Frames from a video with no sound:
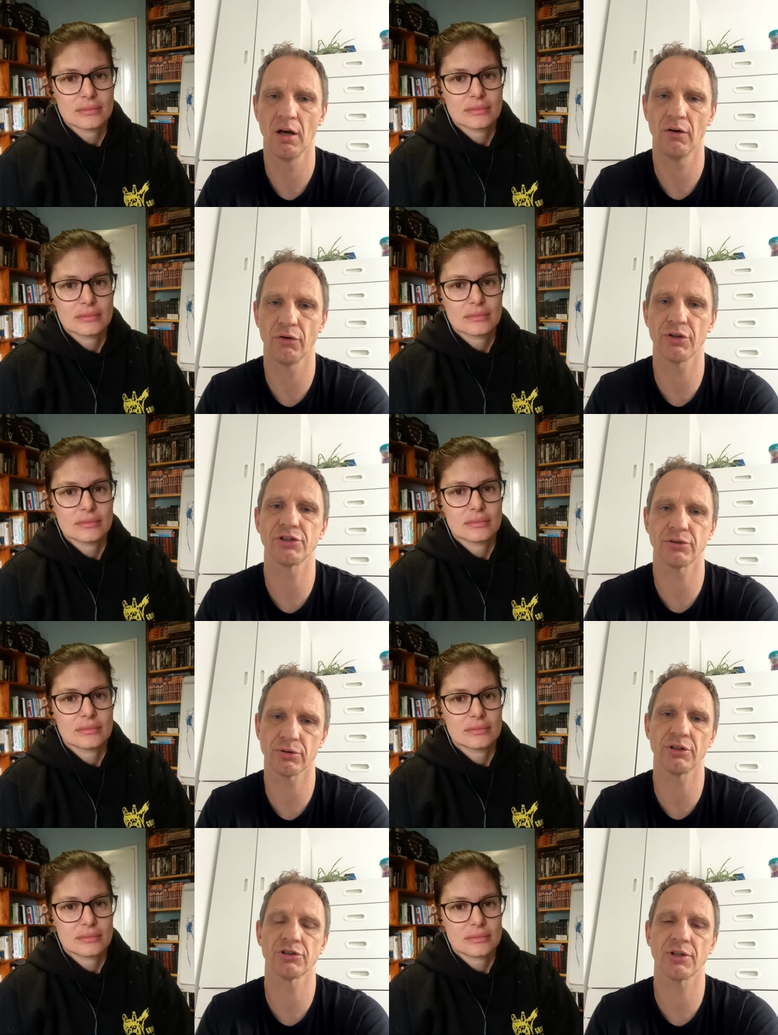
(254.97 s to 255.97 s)
Speaker 1: for inst-
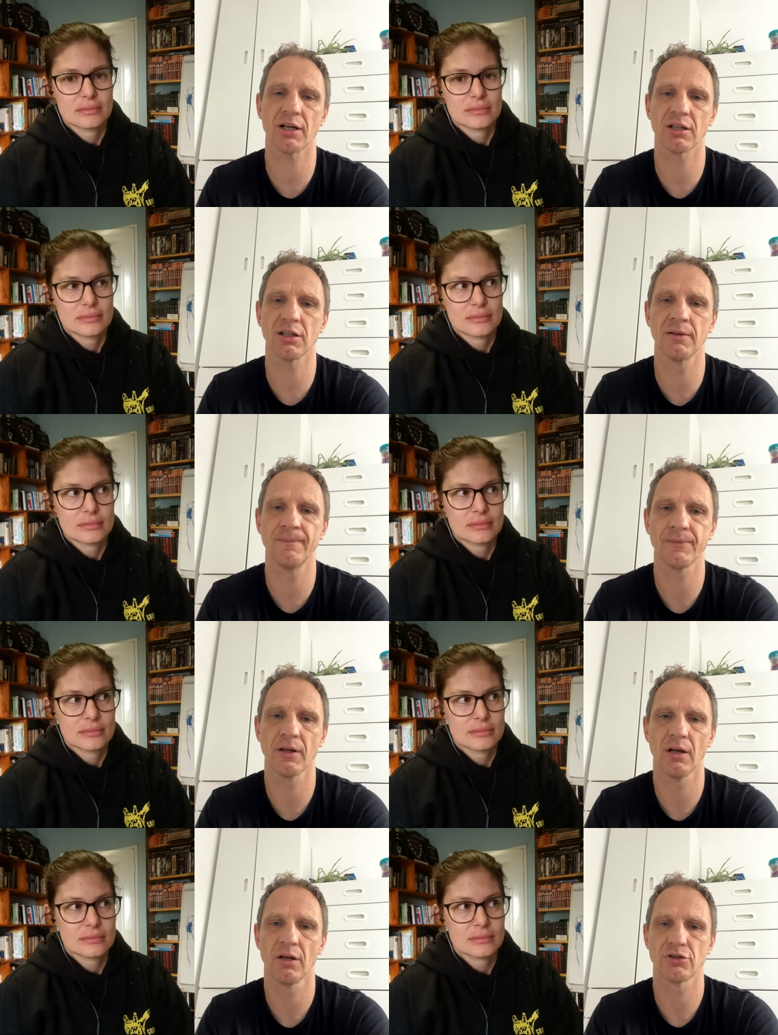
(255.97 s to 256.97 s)
instructing.
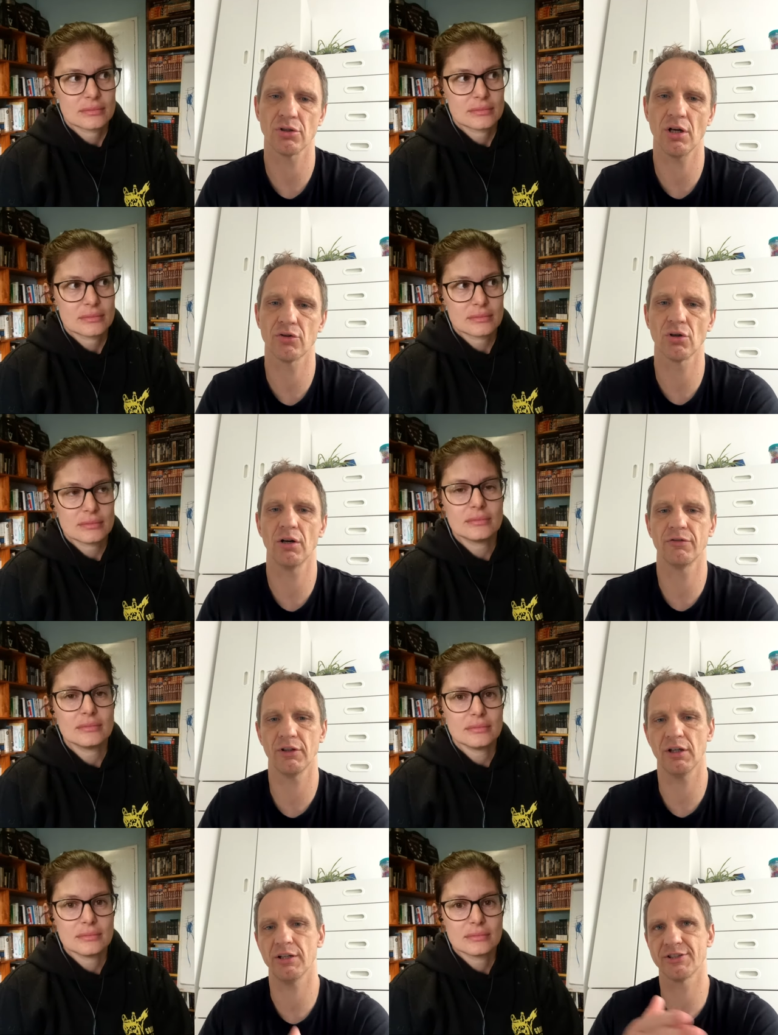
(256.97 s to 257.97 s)
So you had to have
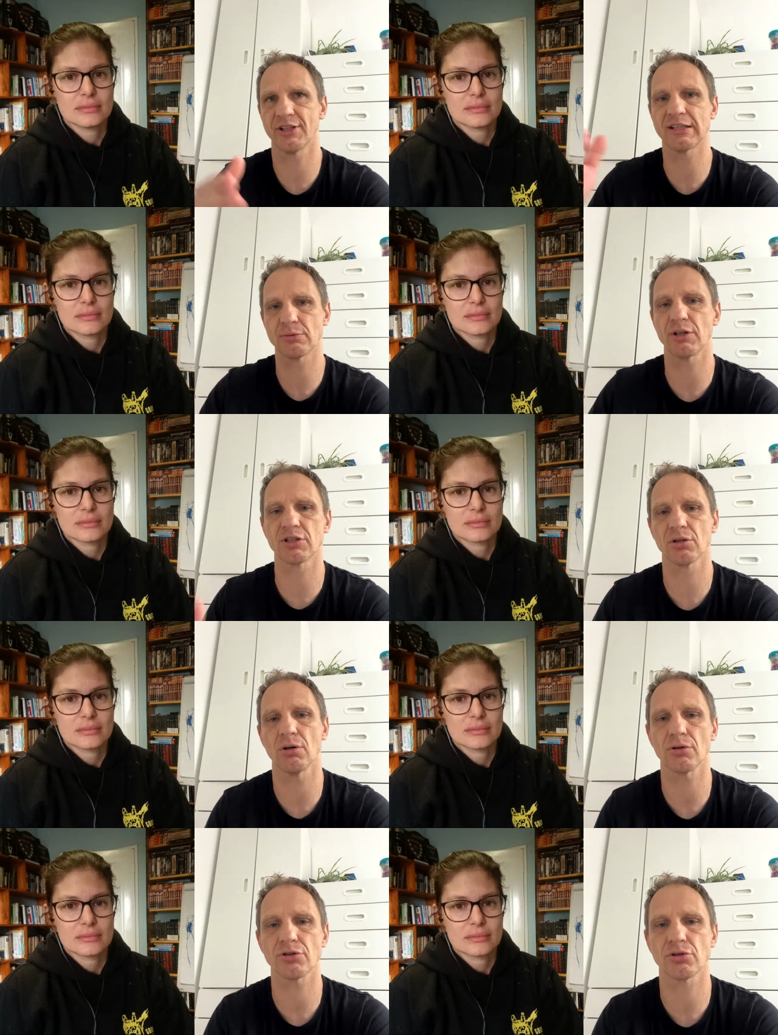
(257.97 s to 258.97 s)
a
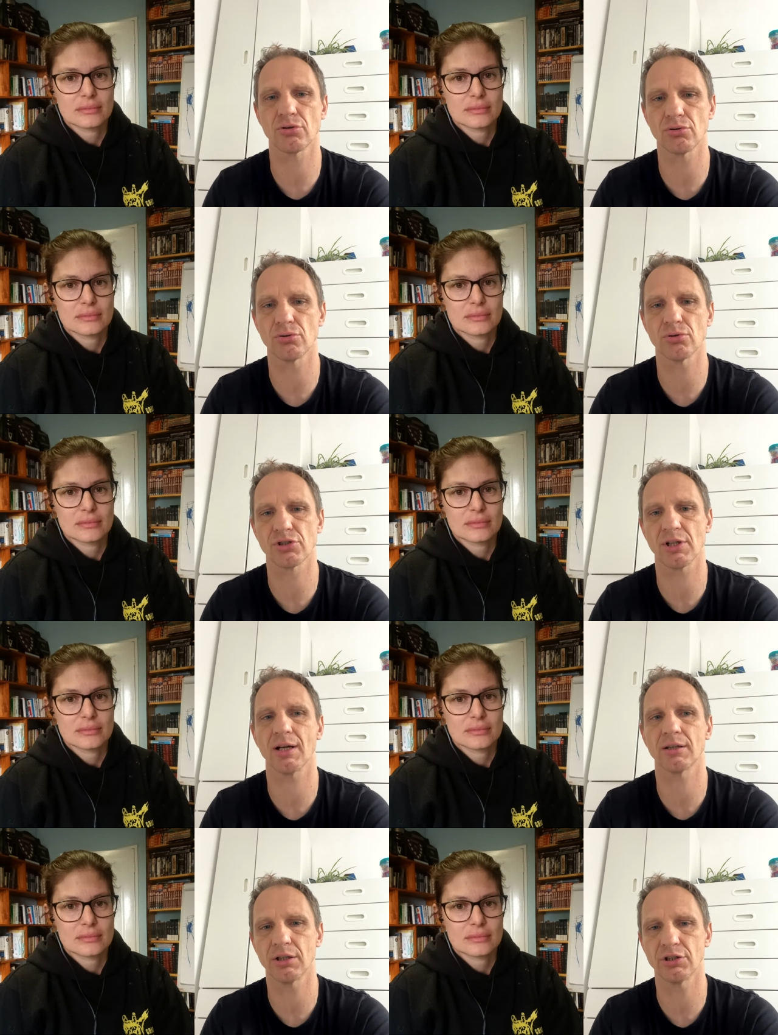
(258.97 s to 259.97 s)
course to
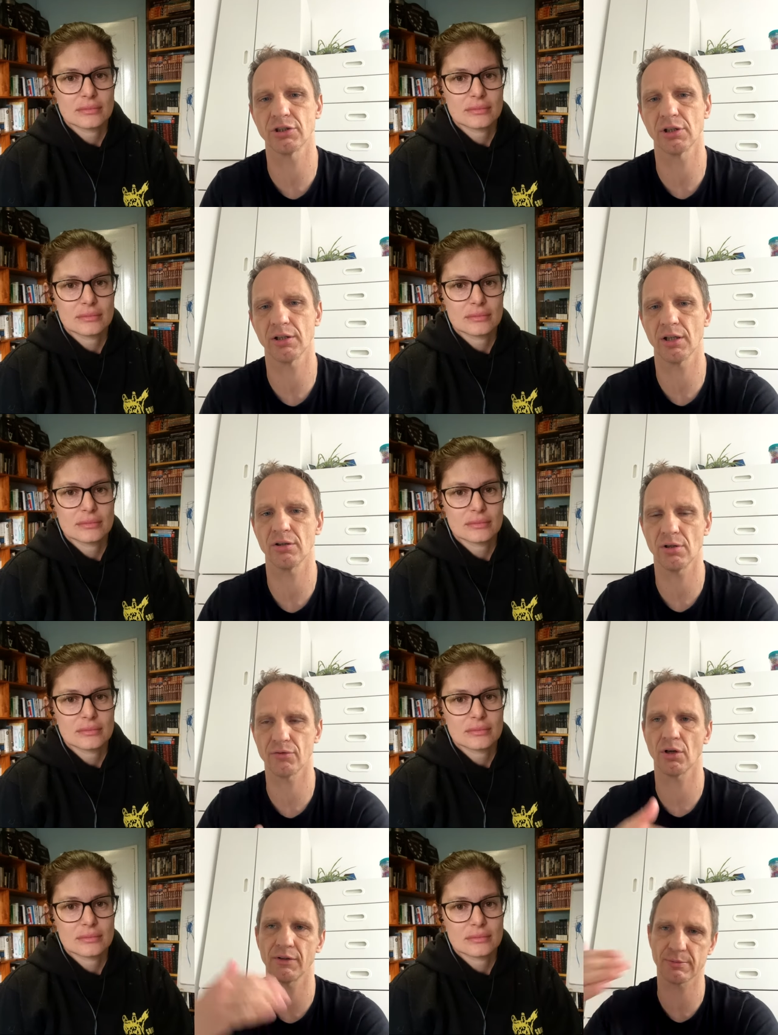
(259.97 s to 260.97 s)
start teaching and then you have to
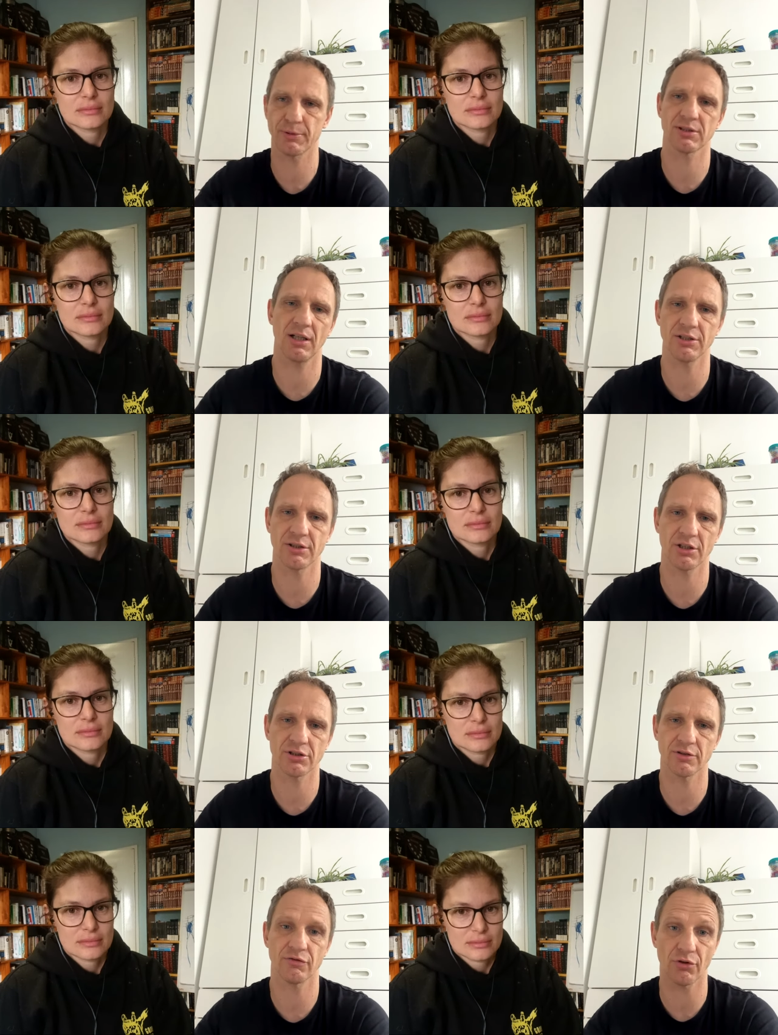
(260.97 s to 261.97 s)
have a
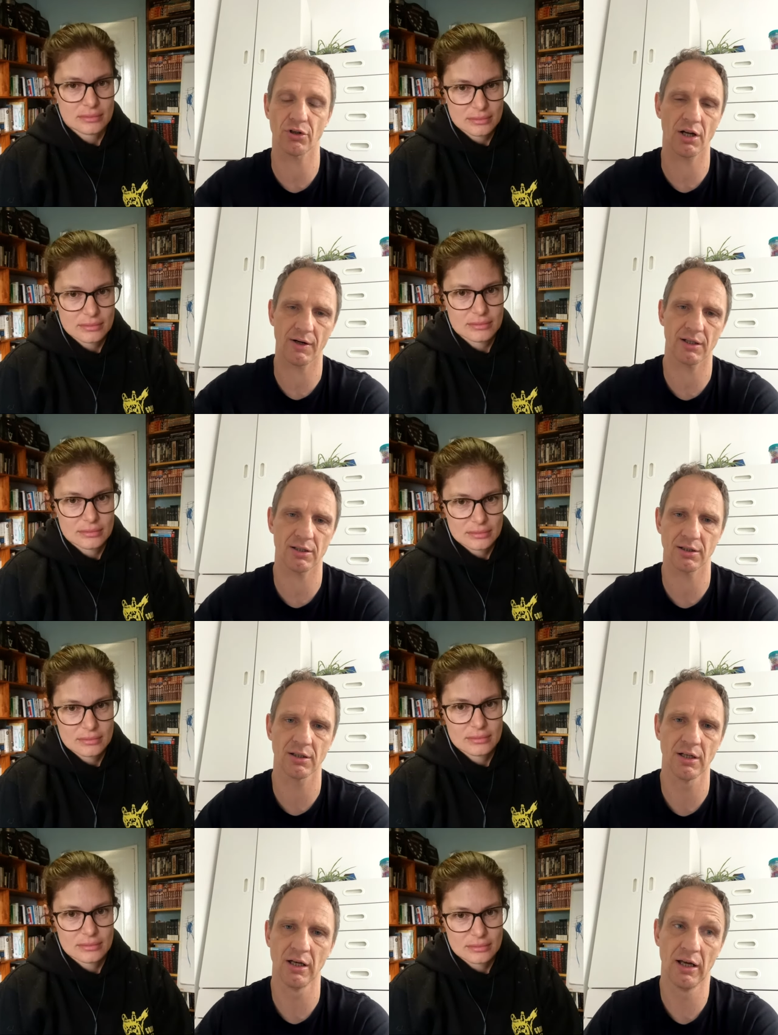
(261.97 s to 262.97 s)
specialization for karate.
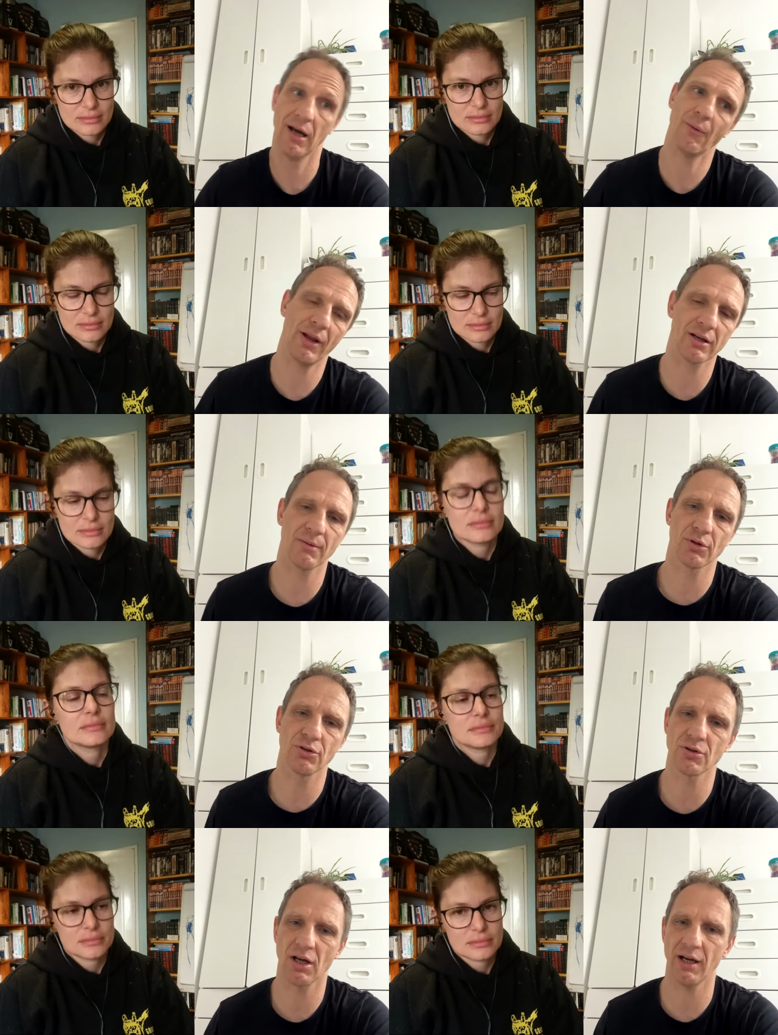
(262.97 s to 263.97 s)
And when I came to
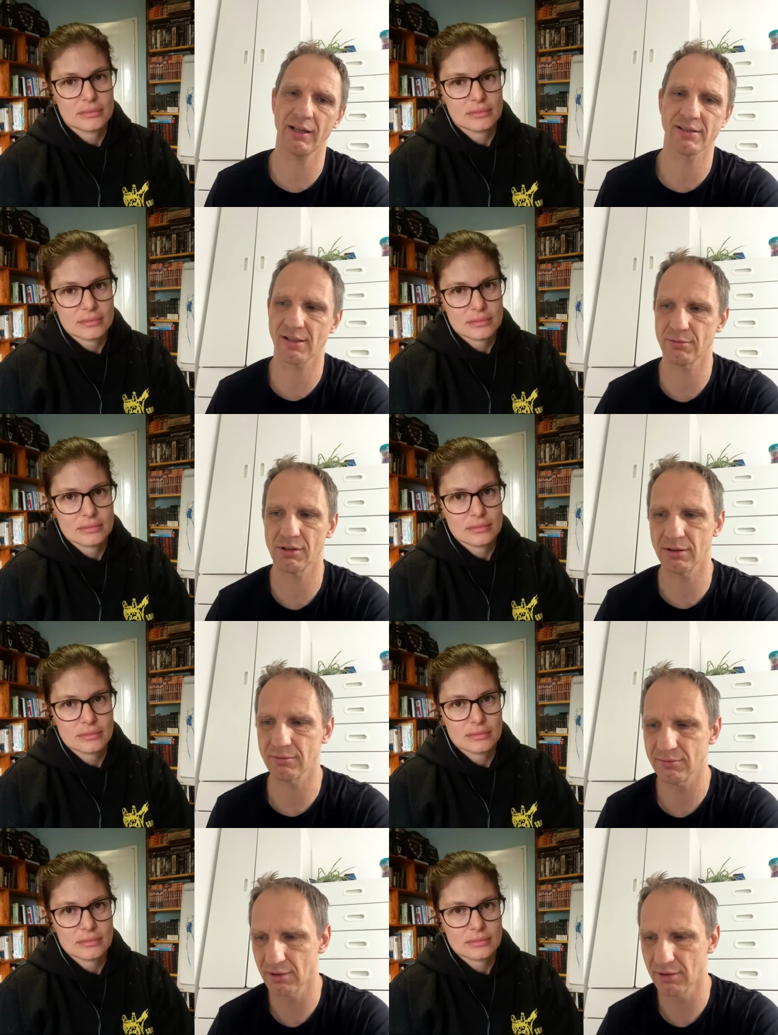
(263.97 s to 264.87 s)
UK, they said, well,